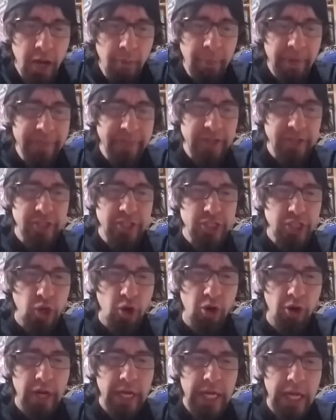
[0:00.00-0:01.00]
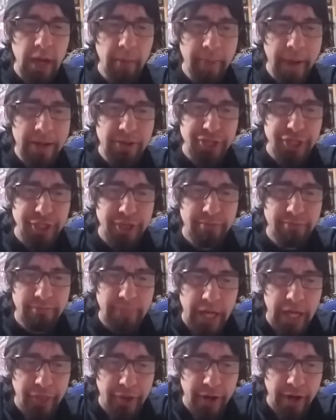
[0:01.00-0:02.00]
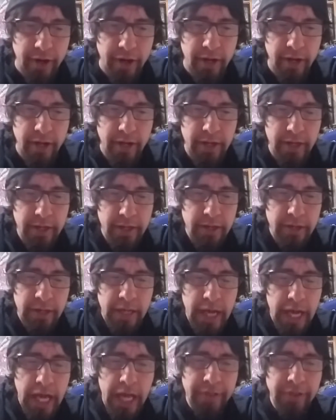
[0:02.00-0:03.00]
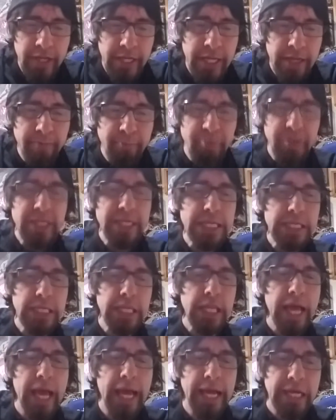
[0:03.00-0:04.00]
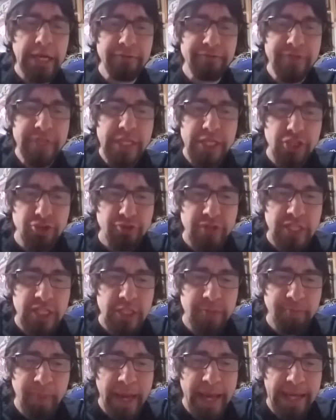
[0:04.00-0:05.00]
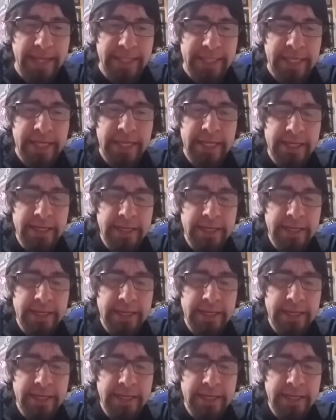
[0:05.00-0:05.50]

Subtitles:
But the story about your mother and the complete lack of disrespect,